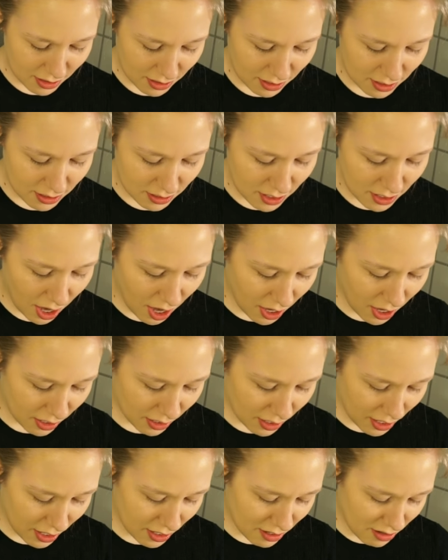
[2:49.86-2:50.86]
There's not
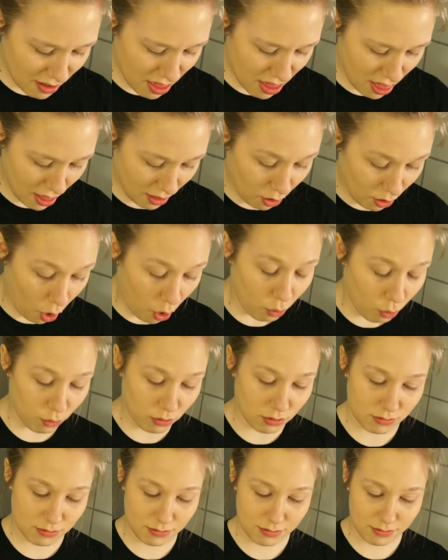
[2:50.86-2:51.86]
getting.
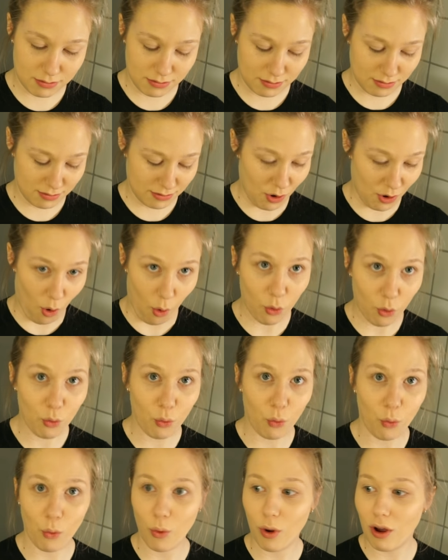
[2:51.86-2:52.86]
Oh.
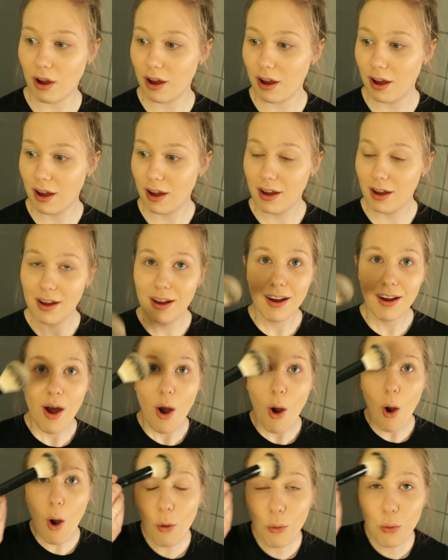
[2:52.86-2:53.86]
No.
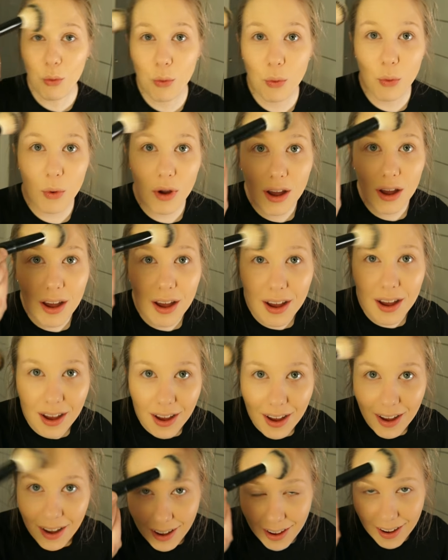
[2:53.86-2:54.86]
Oh.
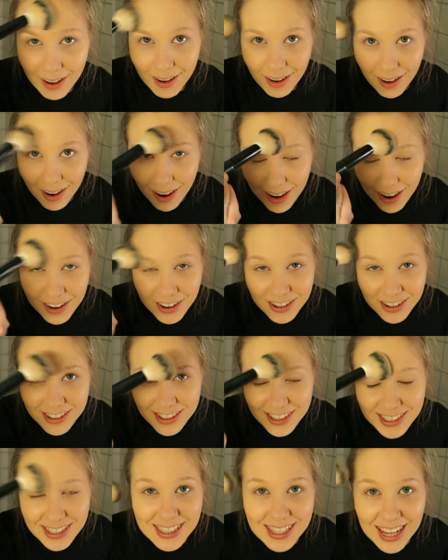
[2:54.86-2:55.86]
I
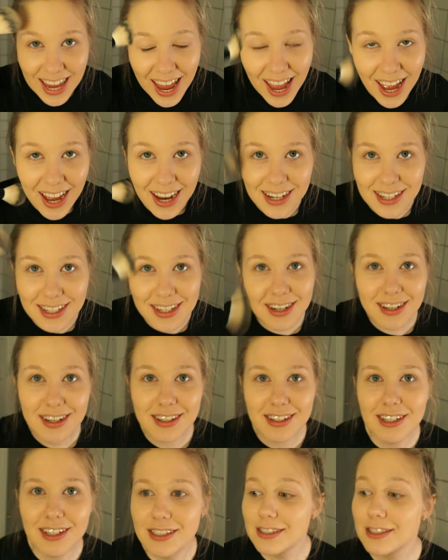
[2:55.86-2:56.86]
understand.
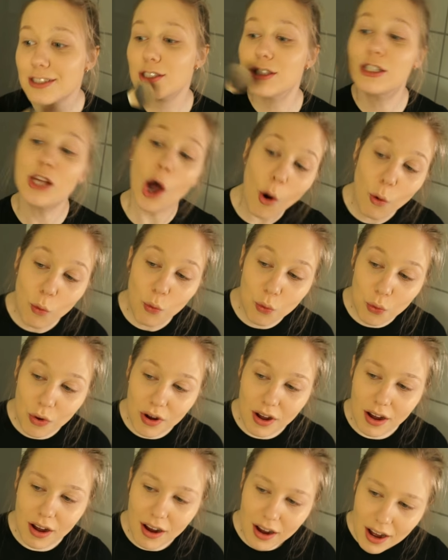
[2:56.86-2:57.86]
So,
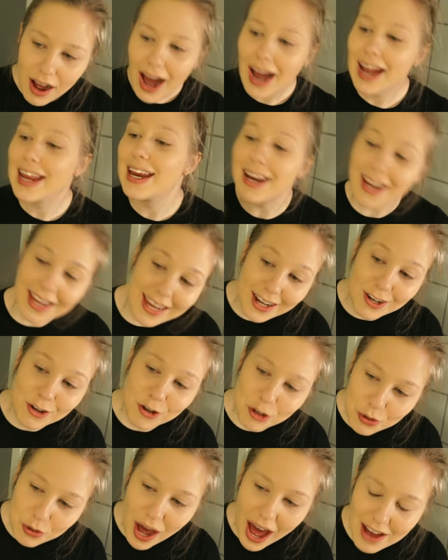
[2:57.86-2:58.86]
I hear
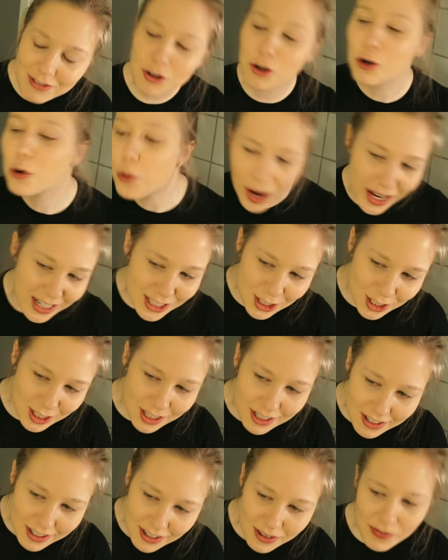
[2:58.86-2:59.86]
you have a
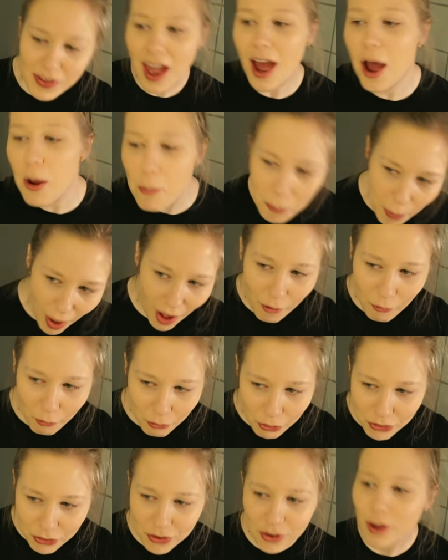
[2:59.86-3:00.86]
question
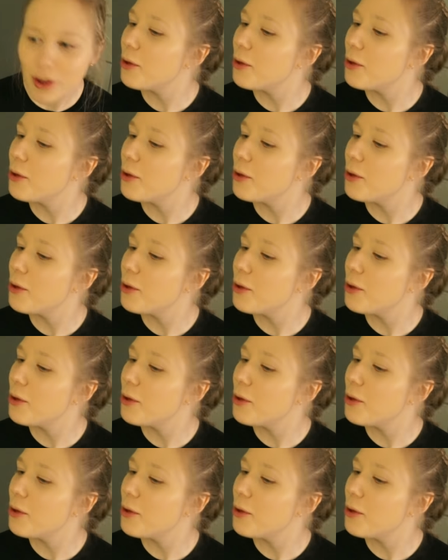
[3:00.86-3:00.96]
about